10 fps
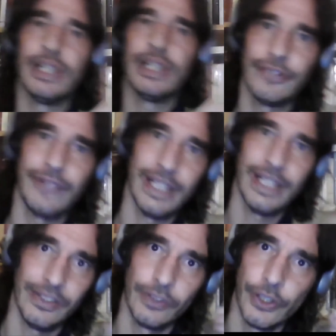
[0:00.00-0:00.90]
that fantasy
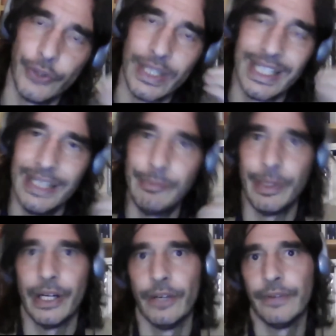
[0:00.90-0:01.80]
is also a key
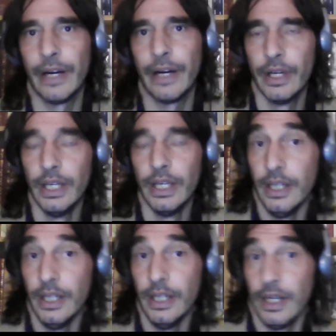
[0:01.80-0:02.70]
part of our
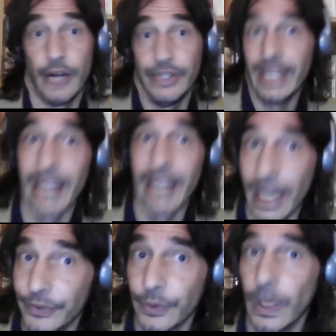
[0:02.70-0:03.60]
daily
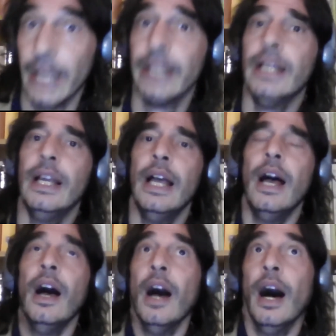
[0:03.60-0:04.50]
lives, right?
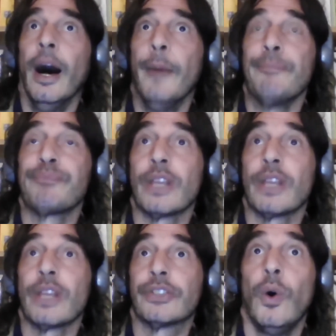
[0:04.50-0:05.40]

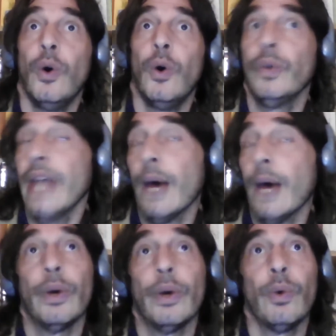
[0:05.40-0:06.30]
So yeah,
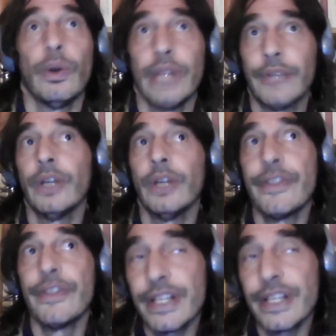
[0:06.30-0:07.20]
that's one of the
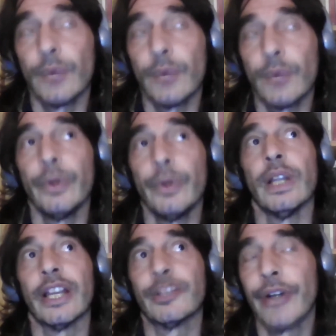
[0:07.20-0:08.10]
things that we
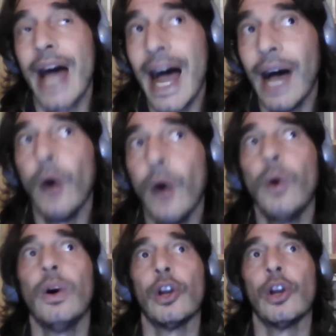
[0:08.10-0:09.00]
will explore, how
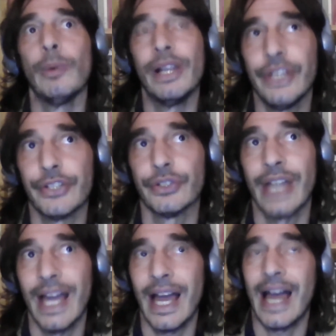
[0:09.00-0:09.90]
globalization
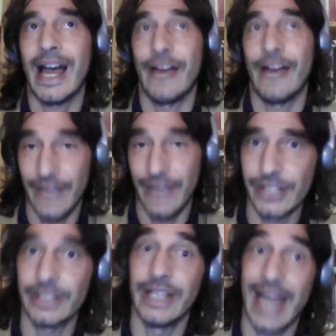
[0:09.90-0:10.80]
affects
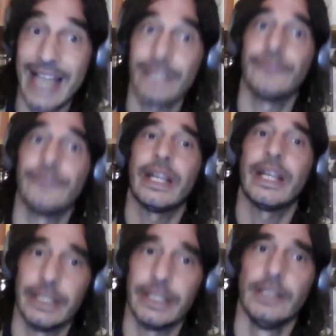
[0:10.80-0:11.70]
and has affected